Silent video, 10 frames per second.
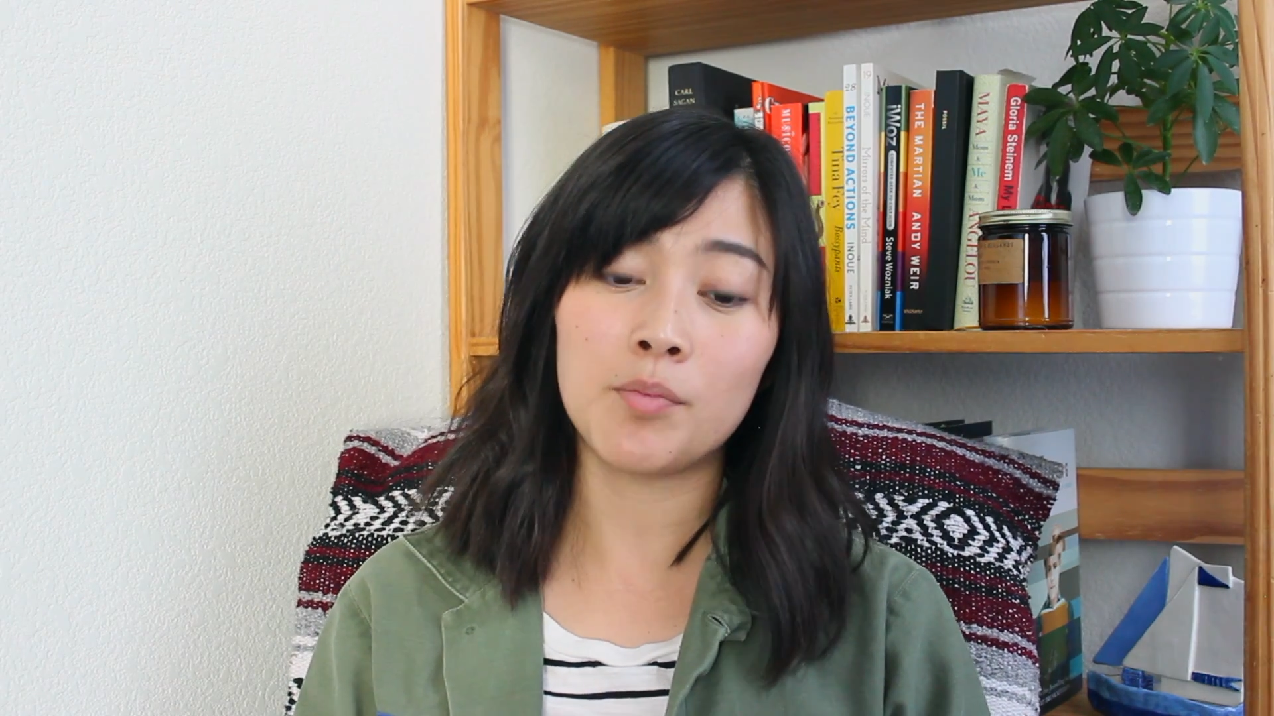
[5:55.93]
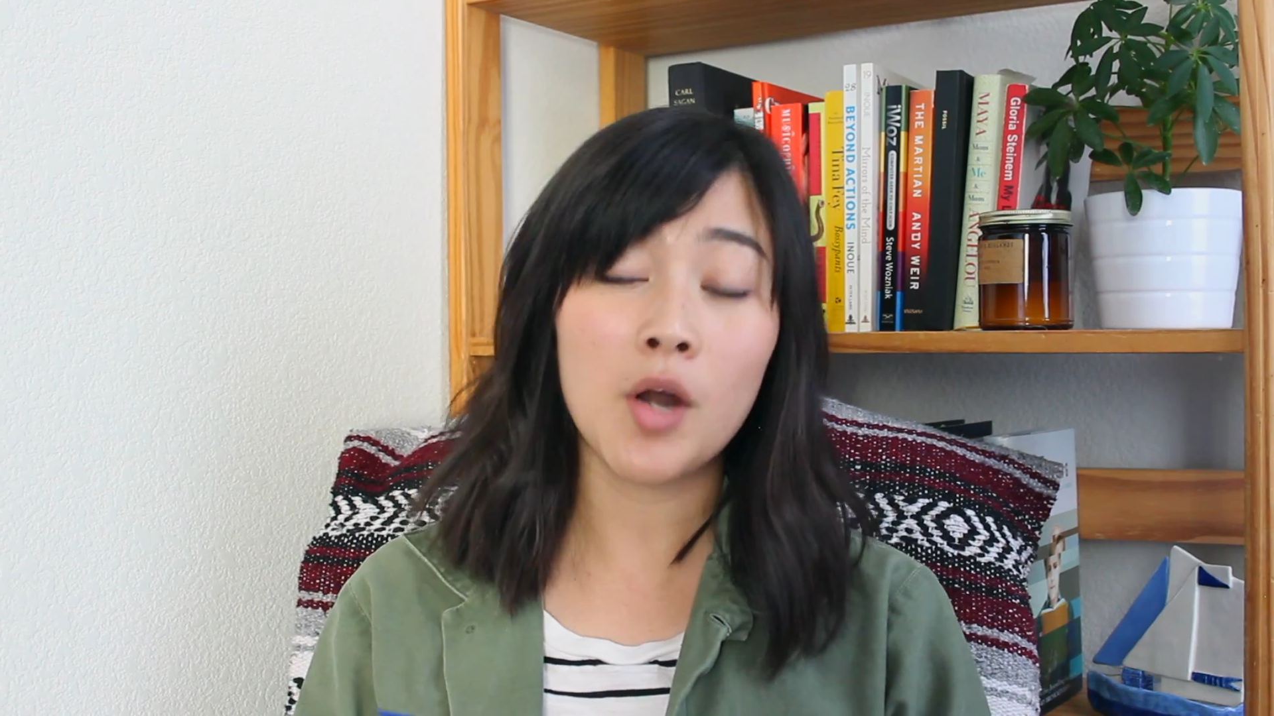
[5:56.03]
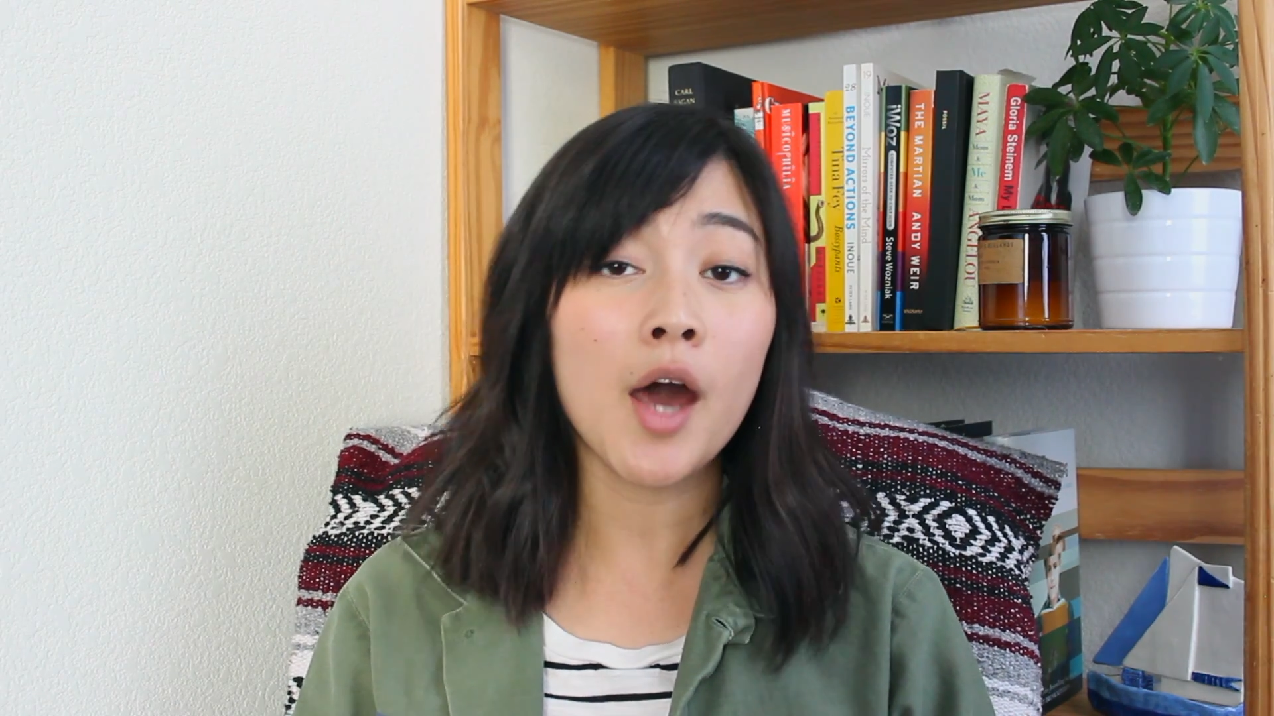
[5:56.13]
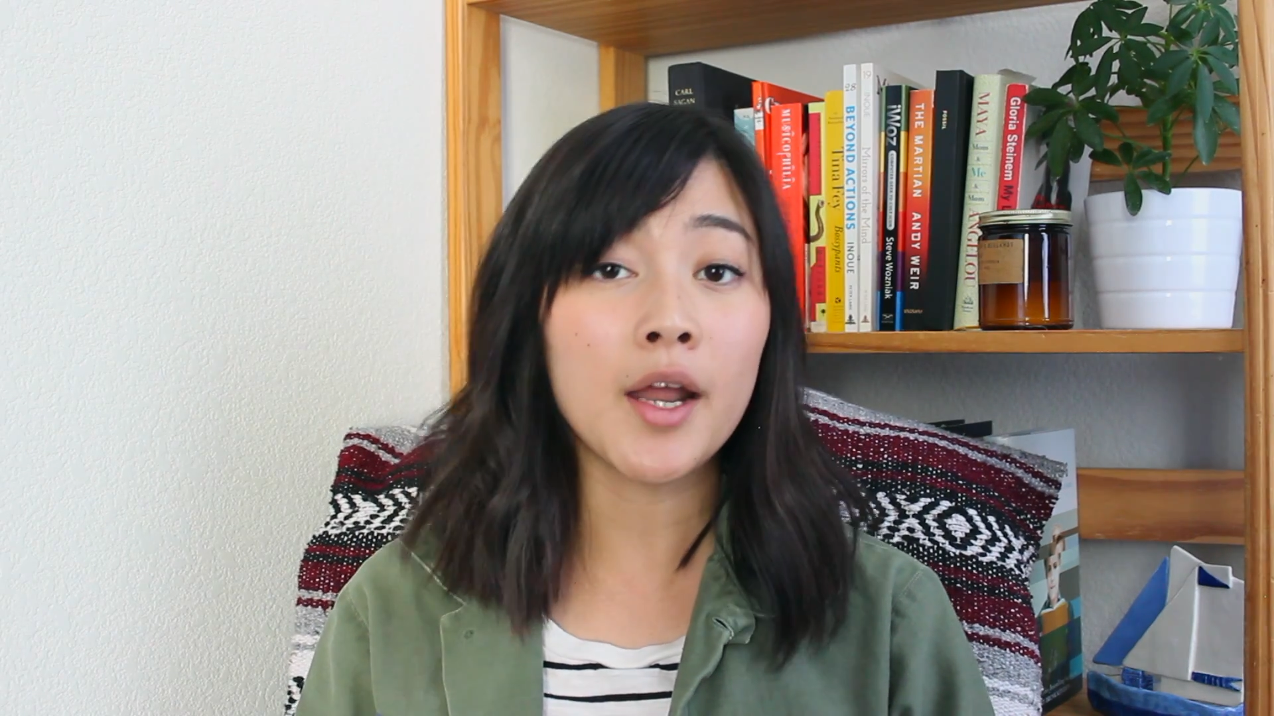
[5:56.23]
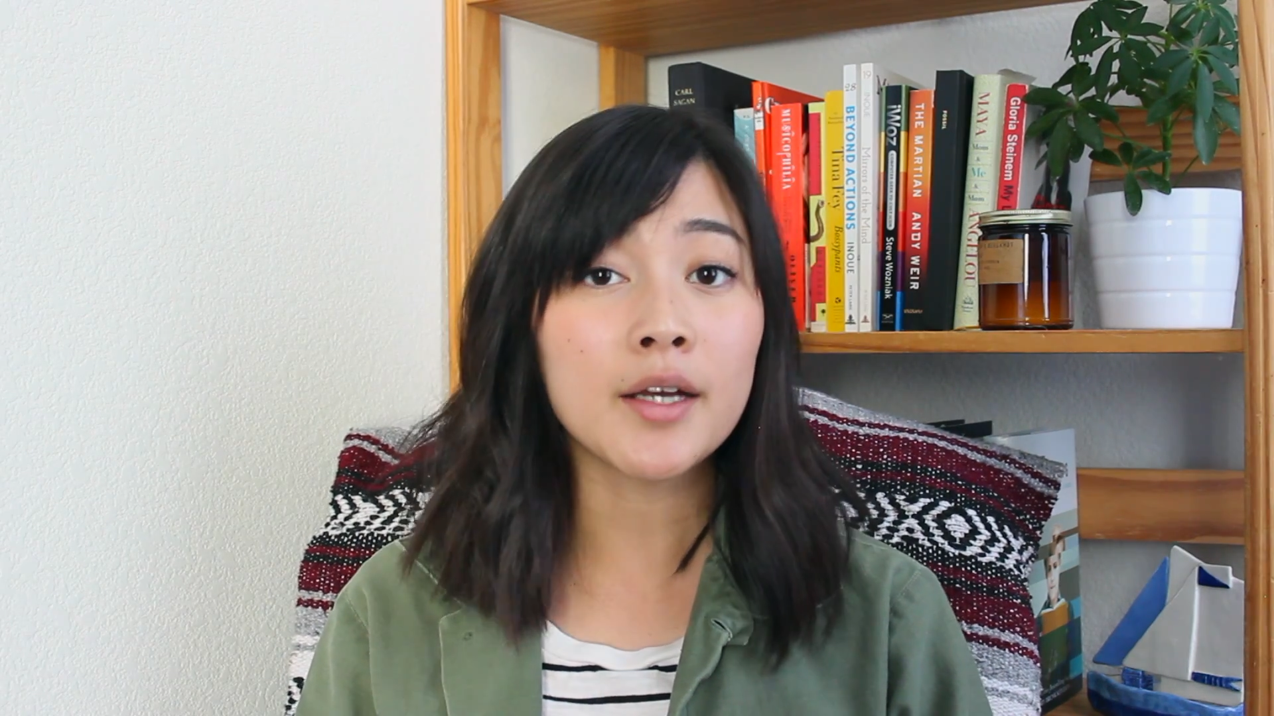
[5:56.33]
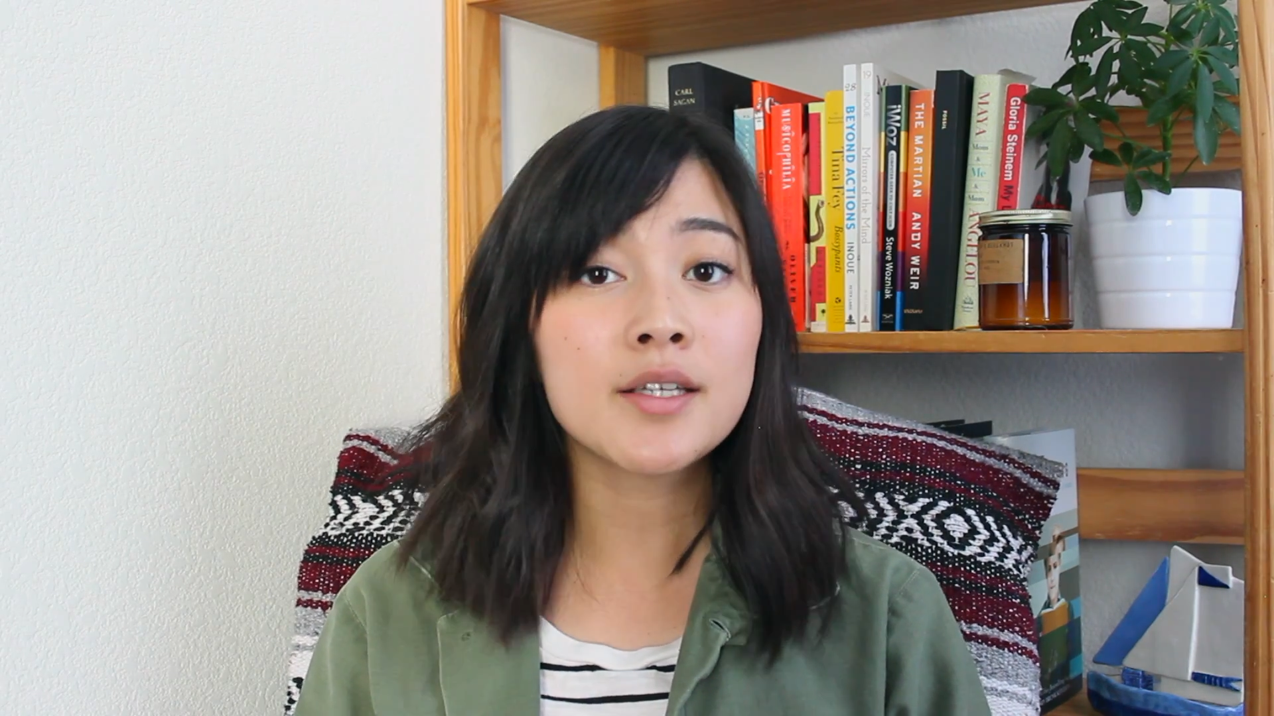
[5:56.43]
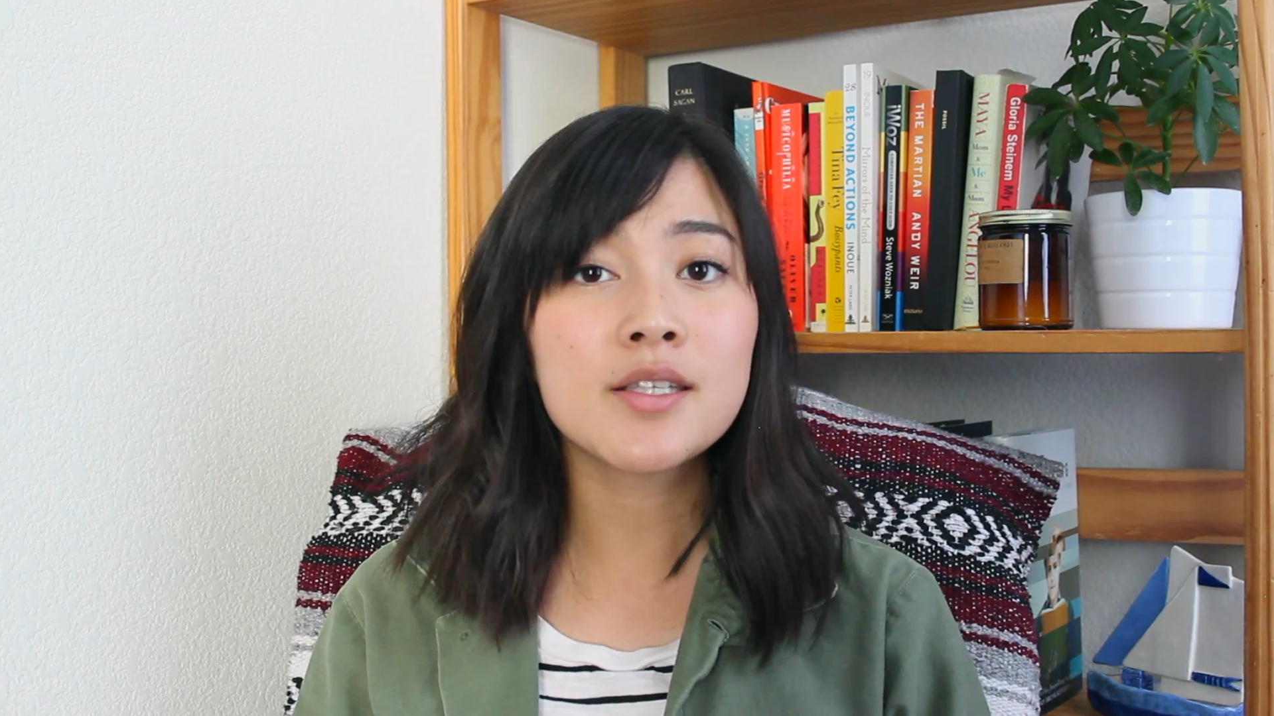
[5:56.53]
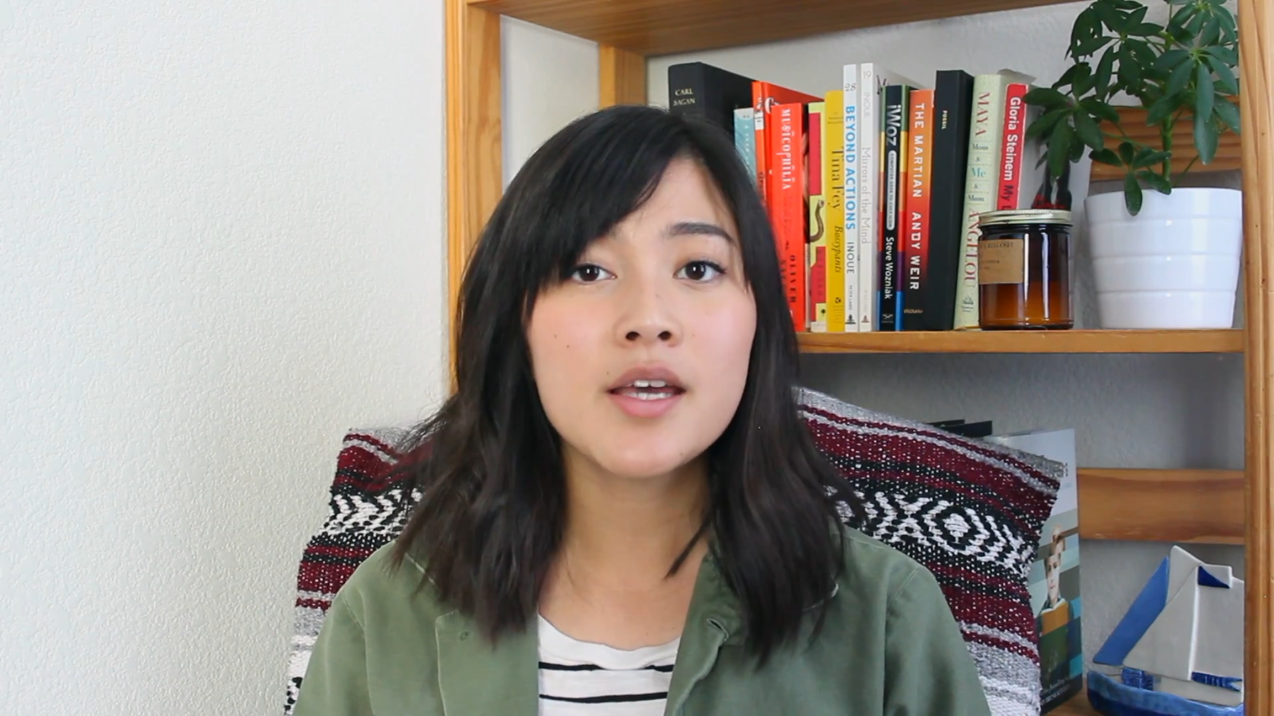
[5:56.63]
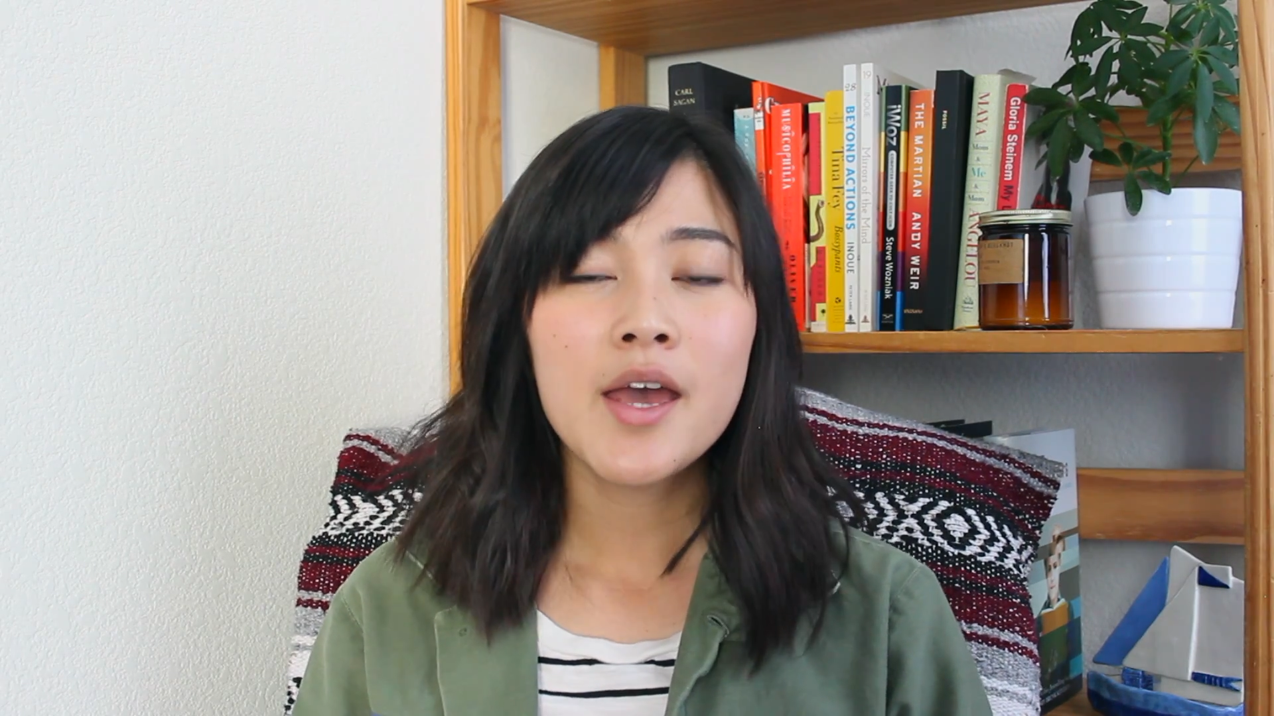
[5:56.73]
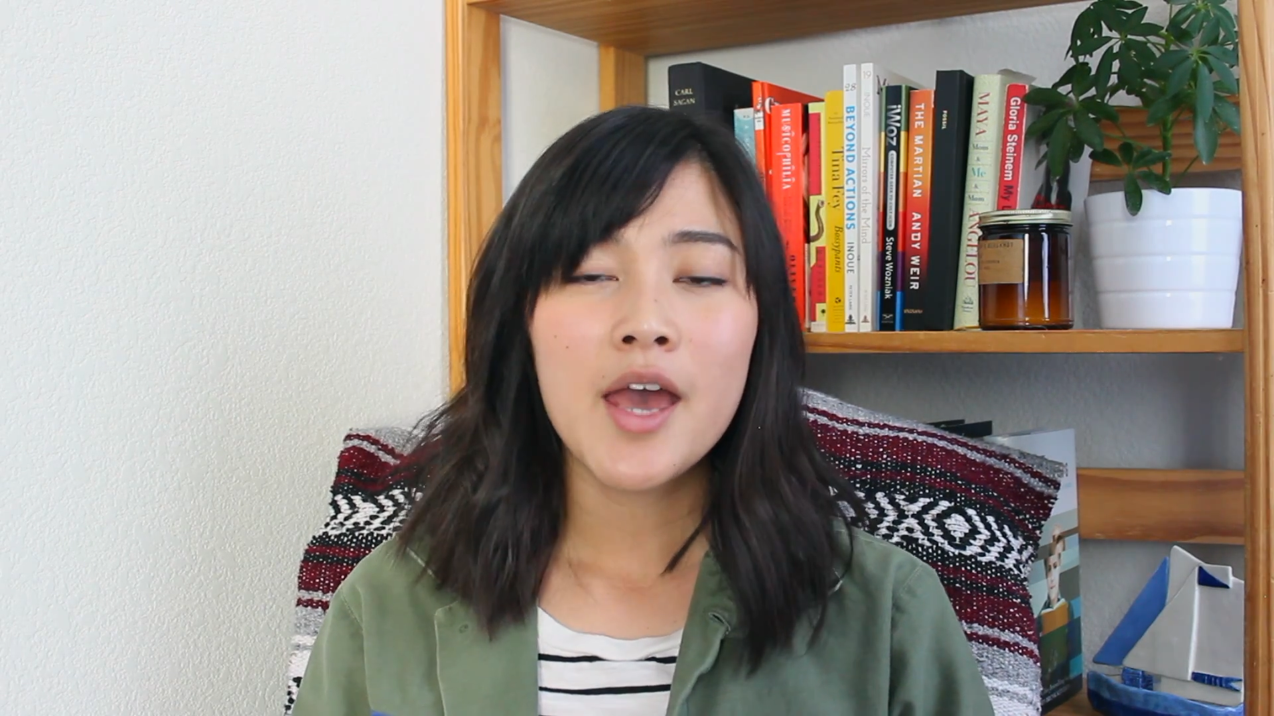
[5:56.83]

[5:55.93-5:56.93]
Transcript: products